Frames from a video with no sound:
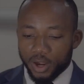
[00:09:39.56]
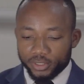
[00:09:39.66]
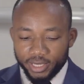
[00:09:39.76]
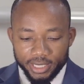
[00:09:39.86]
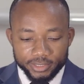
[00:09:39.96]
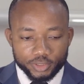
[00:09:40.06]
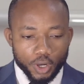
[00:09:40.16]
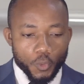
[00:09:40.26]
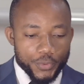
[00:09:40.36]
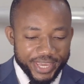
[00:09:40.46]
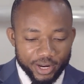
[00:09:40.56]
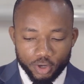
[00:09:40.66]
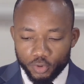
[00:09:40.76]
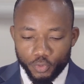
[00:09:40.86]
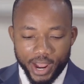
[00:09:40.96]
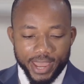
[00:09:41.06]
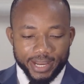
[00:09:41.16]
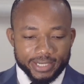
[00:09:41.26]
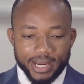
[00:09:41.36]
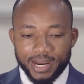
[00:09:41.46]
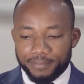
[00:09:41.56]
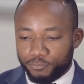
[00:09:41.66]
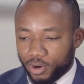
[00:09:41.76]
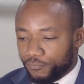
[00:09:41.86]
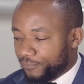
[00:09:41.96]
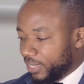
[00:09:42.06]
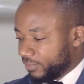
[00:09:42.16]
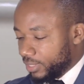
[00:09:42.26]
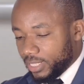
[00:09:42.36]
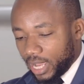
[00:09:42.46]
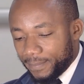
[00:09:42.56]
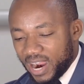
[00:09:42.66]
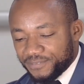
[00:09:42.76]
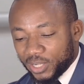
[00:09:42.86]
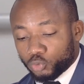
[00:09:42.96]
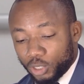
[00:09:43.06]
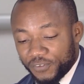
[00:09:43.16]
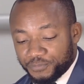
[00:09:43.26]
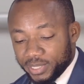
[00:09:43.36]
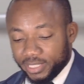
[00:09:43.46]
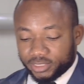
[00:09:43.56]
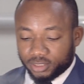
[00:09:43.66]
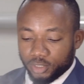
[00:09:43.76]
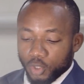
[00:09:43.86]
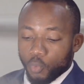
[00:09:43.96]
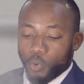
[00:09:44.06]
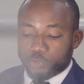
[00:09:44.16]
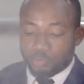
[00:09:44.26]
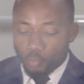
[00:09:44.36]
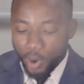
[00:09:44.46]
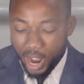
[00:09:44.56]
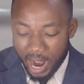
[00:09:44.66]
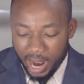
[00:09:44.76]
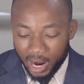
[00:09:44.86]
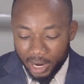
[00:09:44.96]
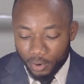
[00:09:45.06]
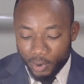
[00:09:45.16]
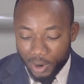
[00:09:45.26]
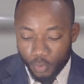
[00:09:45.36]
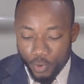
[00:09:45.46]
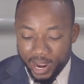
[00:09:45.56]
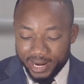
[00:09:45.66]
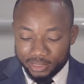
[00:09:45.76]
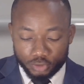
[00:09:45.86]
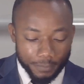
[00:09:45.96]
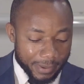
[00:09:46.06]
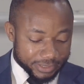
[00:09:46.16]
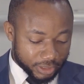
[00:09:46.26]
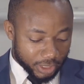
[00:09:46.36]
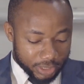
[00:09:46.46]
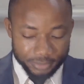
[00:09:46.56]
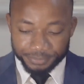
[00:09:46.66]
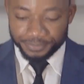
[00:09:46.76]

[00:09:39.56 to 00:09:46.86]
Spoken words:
Okay, so we are going to go ahead. After 12 minutes, wow, I'll go ahead and turn my chicken